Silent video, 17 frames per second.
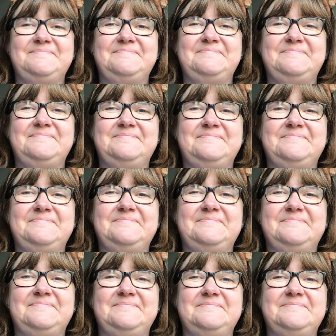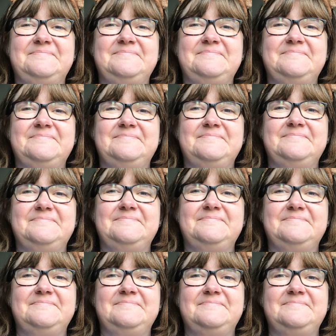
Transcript: Nothing is said.